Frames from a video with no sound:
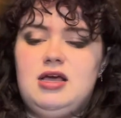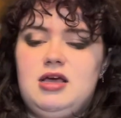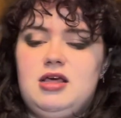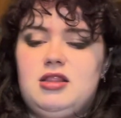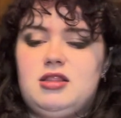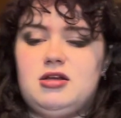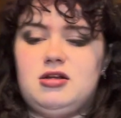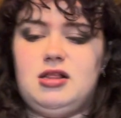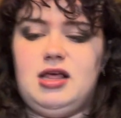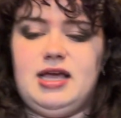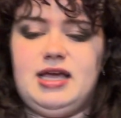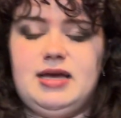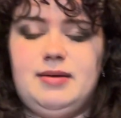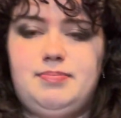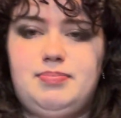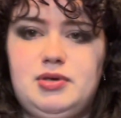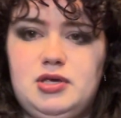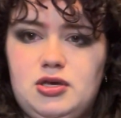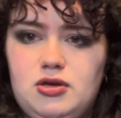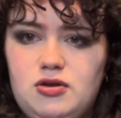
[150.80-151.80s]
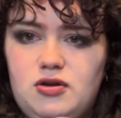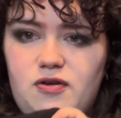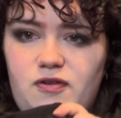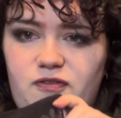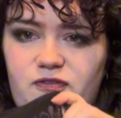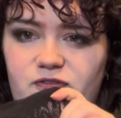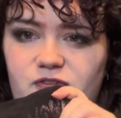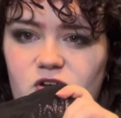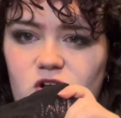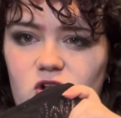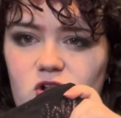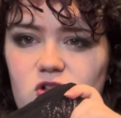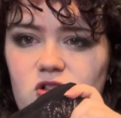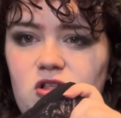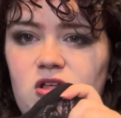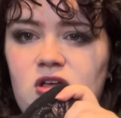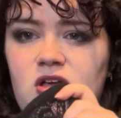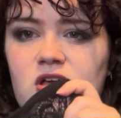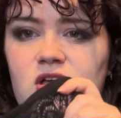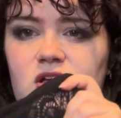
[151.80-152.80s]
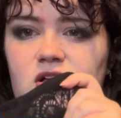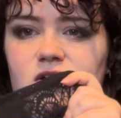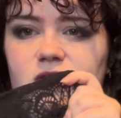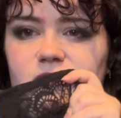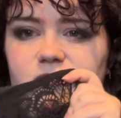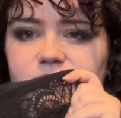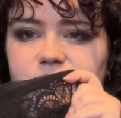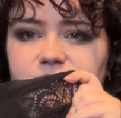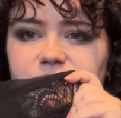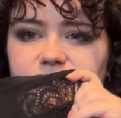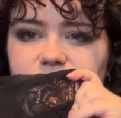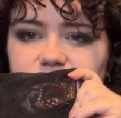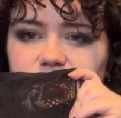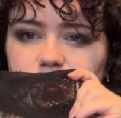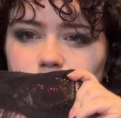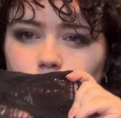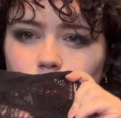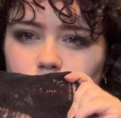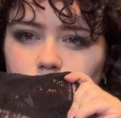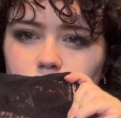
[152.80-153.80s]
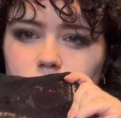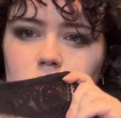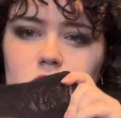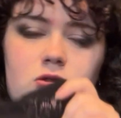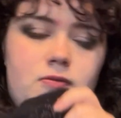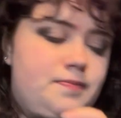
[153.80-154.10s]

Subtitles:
they're like a beautiful floral.